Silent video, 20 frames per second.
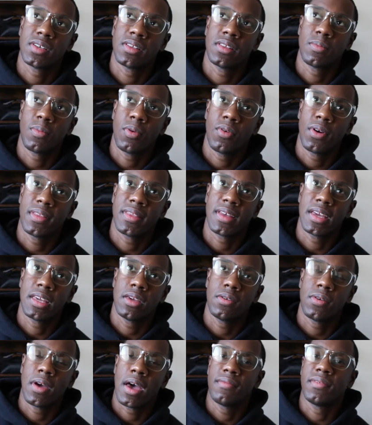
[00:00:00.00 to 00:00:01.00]
to the point
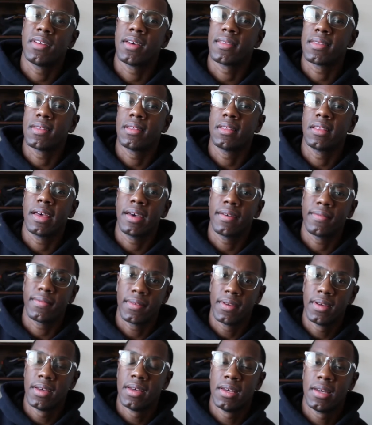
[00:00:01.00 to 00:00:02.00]
that you have nothing left.
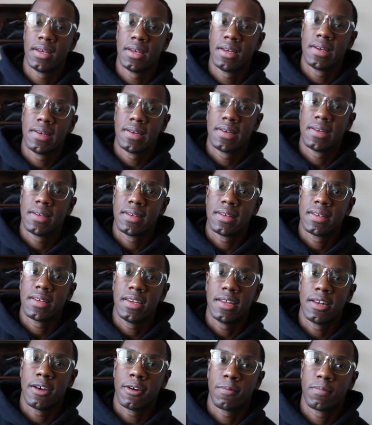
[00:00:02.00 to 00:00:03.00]

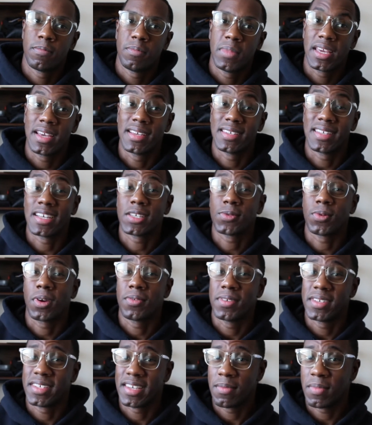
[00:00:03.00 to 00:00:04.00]
You know, because that's where
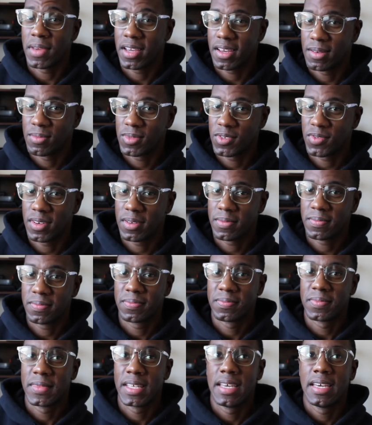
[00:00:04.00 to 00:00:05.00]
resentment comes from.
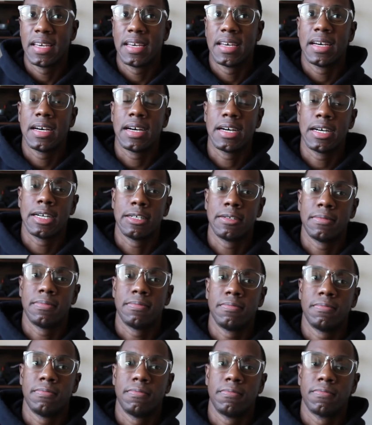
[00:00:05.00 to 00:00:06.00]

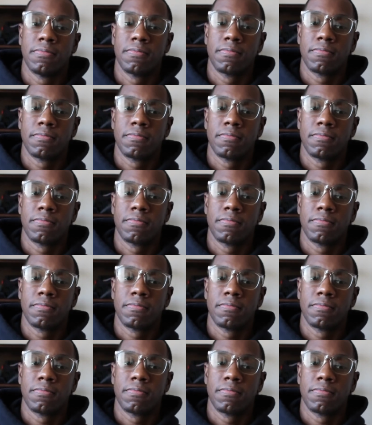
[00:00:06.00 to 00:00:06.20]
Um,